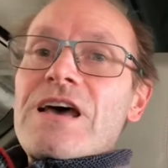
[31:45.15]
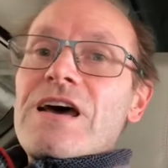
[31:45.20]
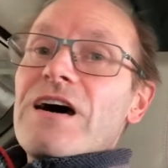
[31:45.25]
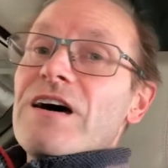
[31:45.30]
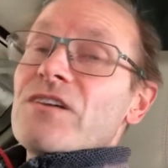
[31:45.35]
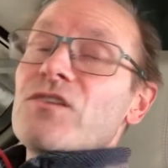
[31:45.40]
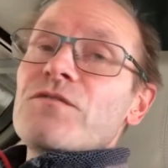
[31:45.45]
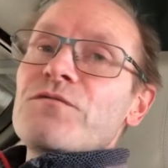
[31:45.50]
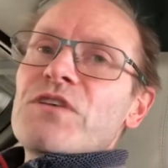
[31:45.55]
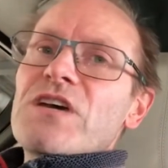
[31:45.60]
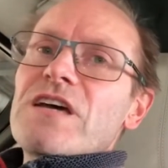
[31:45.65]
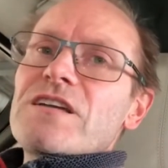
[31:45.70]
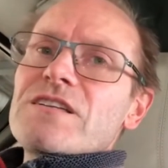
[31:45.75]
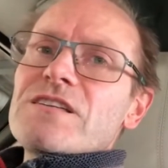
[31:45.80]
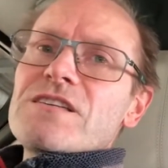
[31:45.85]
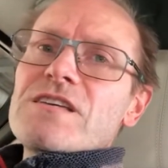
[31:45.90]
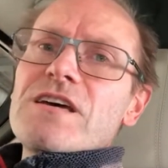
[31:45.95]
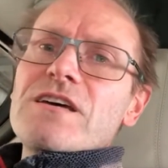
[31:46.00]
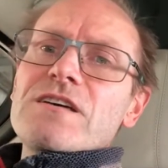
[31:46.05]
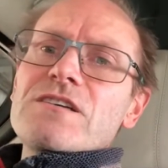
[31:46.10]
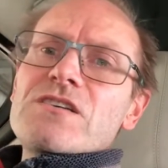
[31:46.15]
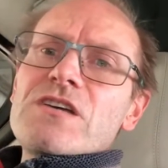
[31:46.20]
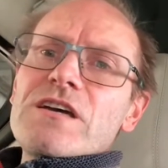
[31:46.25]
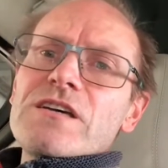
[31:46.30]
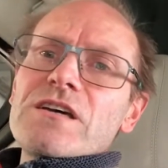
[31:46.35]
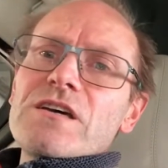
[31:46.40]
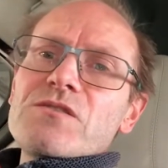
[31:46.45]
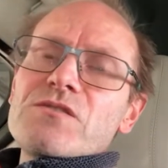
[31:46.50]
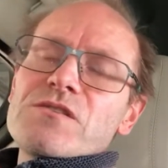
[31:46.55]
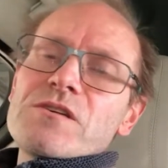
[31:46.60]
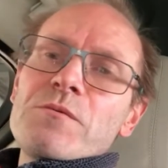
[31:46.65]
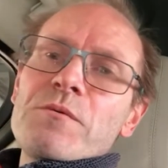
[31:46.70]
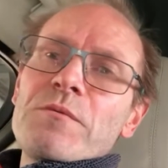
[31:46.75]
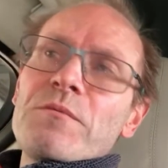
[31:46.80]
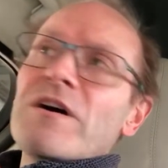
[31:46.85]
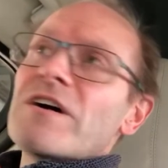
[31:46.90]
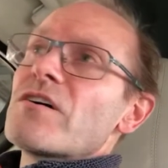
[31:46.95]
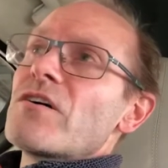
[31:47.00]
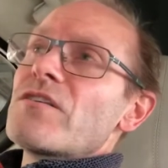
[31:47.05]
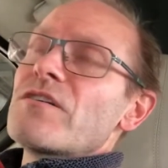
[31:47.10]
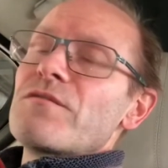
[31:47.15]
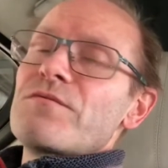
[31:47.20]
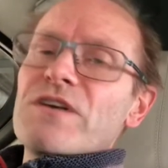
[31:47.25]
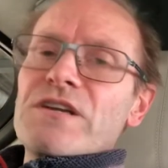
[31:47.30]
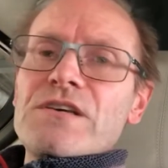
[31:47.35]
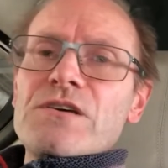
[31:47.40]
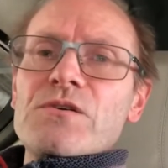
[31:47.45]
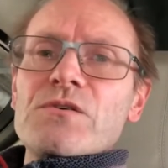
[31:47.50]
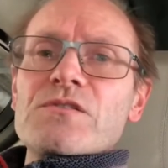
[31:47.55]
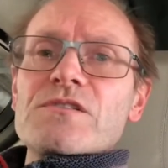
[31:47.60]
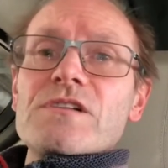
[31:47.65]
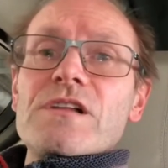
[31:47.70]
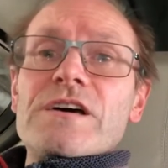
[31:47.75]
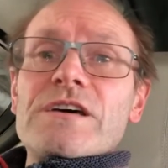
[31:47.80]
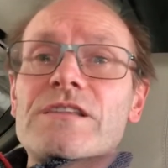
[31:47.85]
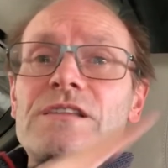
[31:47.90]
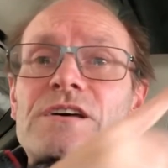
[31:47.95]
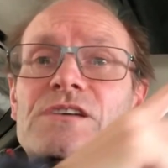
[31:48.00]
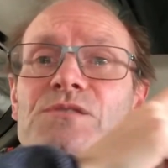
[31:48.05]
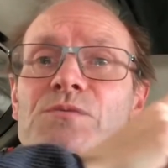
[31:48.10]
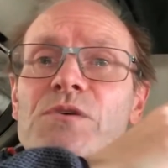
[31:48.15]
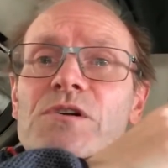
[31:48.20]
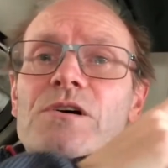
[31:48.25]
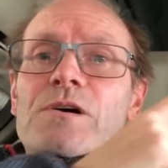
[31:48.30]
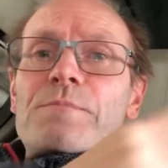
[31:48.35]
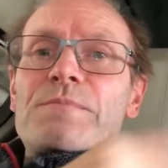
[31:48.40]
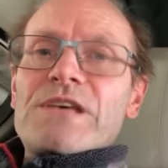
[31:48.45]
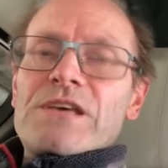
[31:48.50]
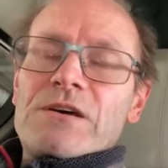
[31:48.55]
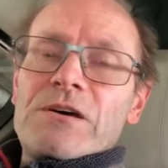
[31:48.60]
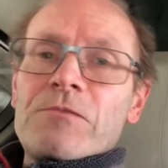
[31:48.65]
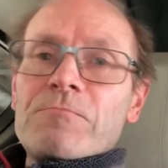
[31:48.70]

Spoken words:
And don't forget to check out some of my other videos like this one up here.